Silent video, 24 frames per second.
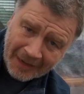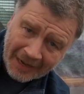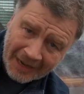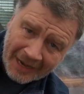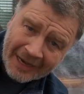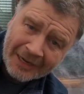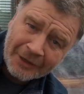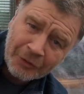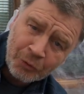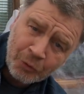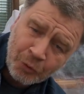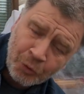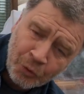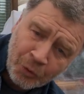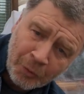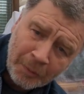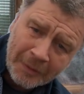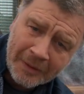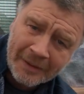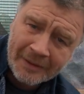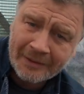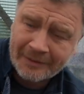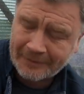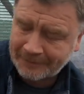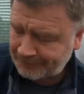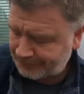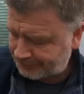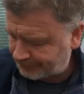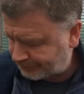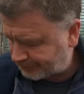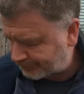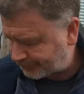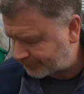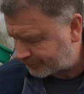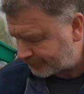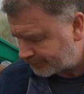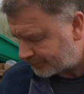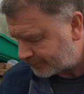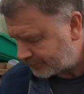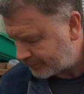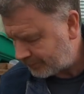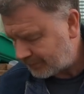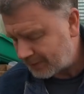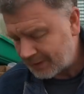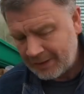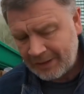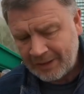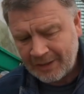I had to open
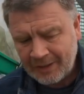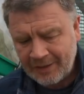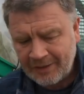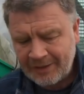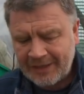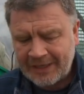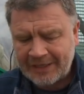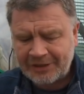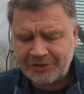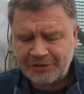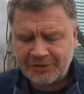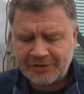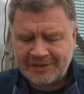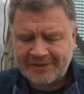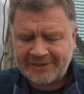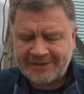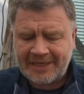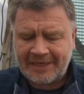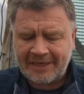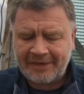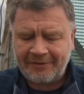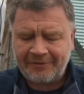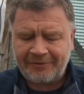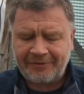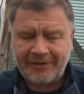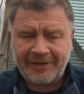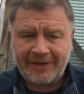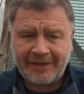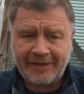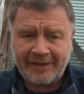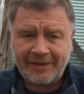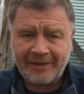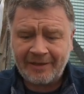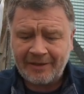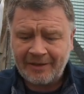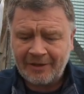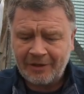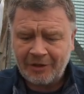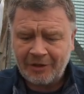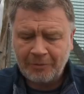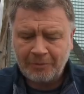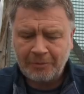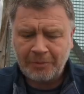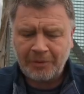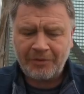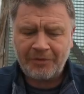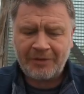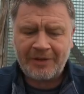the actual cellophane,
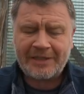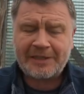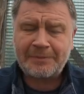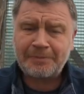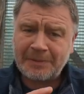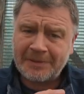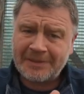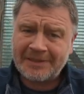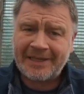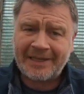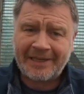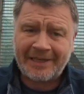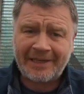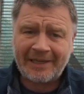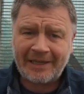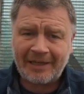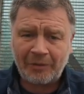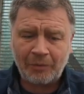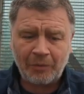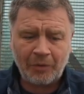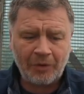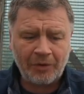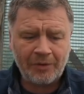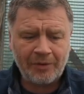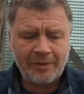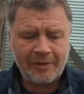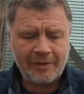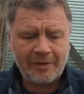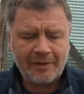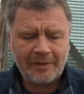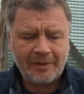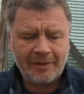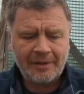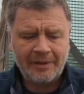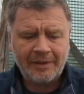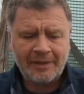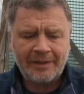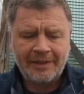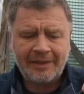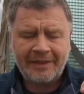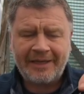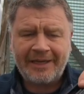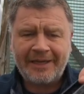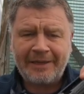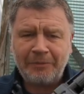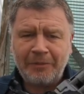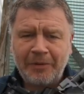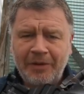but this particular one
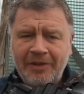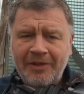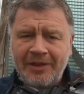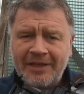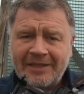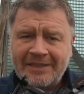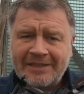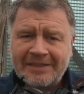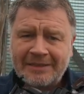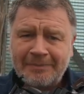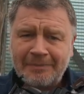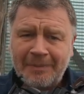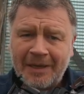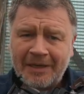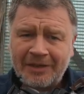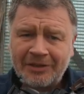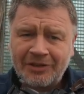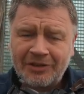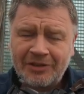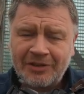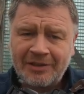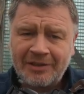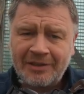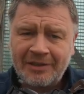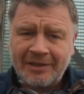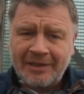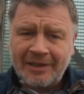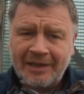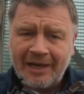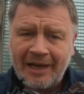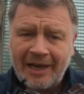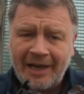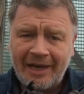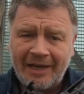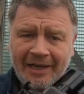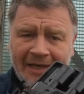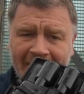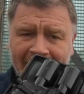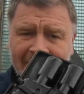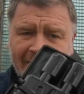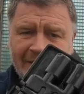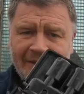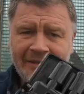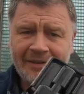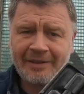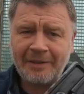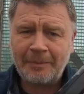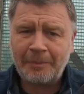came with this smashed,
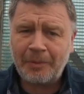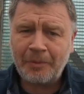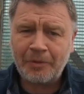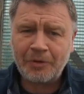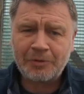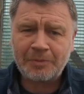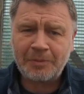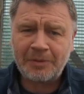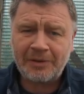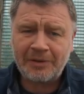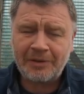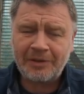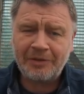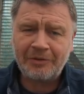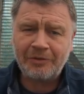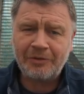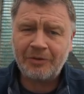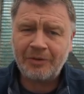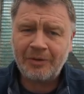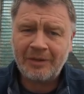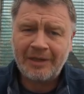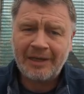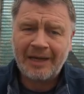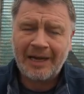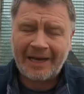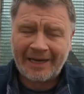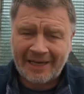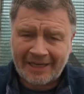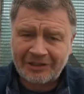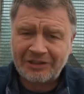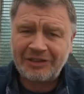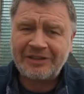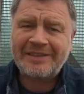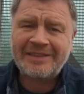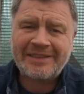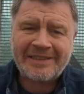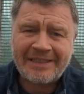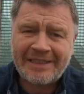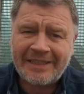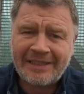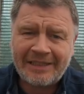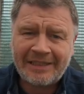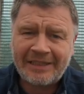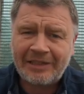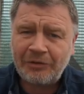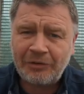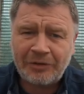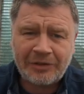and the postman, you know, I actually seen,
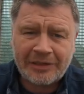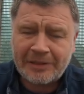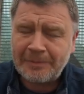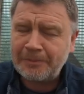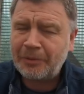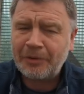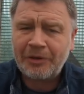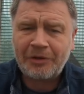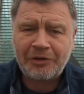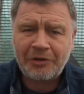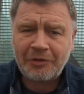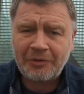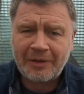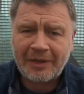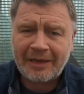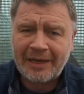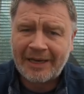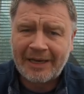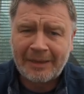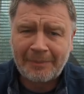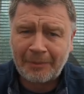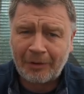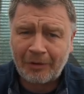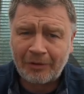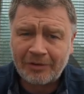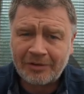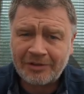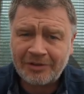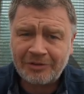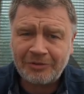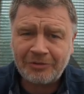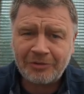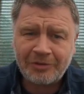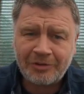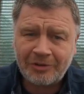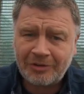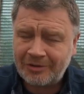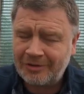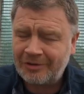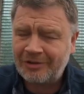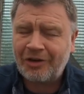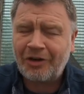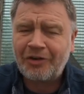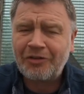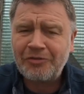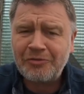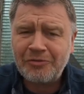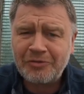you know, he didn't put it through the letterbox. You know,
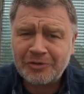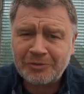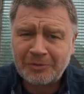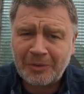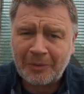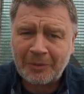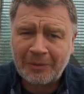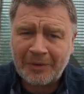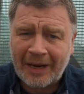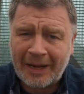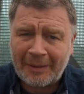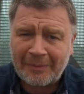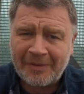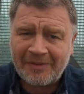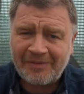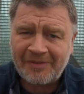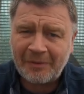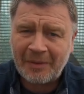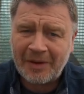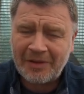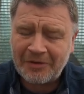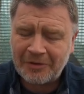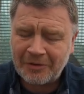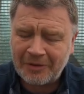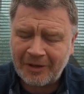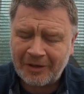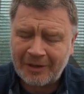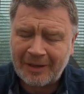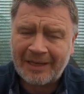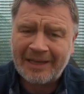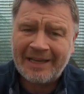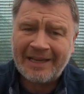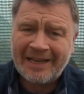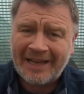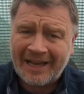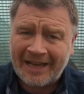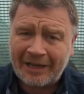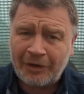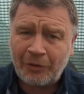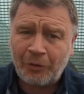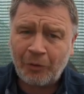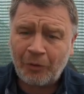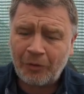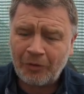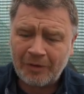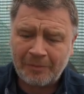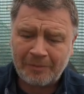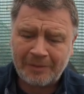God knows what would have happened if he went through the letterbox. I
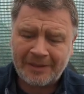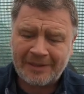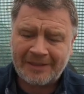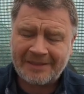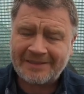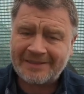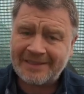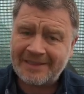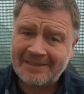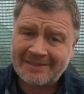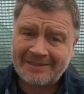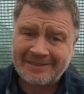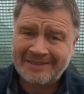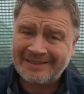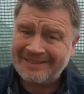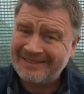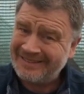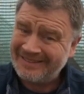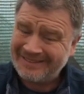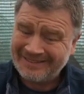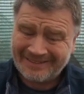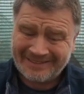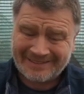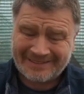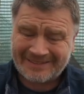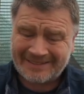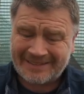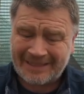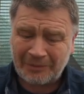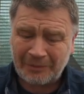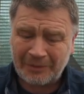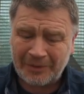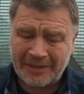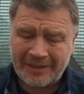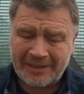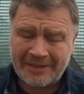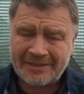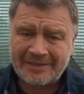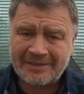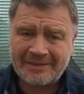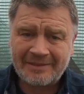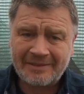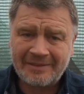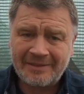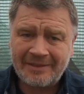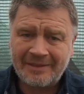caught him and he says, this is how it is.